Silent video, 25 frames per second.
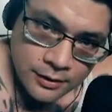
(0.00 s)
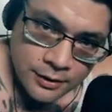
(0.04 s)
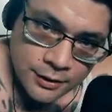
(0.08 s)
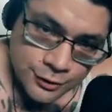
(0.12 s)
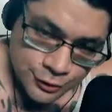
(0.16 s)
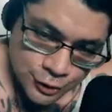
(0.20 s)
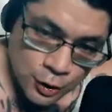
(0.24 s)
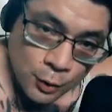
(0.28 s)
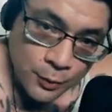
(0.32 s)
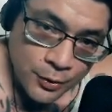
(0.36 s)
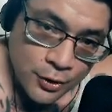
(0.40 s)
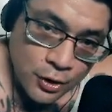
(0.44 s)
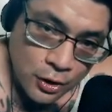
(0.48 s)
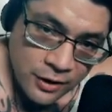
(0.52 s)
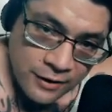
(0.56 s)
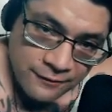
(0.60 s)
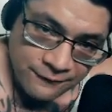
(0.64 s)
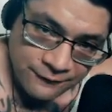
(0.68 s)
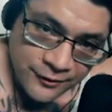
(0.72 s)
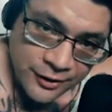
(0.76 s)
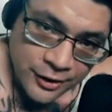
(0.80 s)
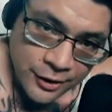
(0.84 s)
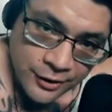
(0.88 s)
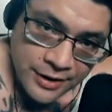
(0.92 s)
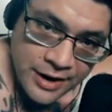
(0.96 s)
So we're going to
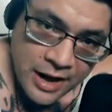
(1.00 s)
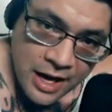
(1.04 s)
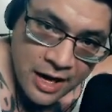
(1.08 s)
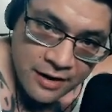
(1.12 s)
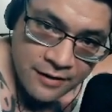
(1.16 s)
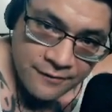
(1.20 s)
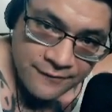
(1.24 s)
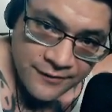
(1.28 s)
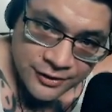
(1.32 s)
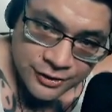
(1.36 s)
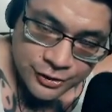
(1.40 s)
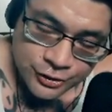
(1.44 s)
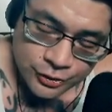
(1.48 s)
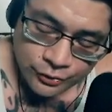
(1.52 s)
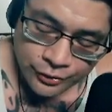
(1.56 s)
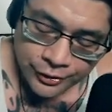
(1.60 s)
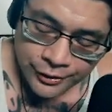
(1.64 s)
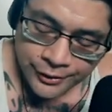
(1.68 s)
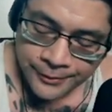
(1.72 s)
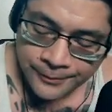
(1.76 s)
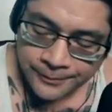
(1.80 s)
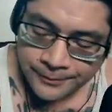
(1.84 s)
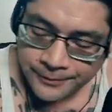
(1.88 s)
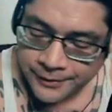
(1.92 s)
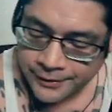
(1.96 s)
figure it out
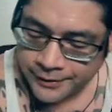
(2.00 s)
eventually.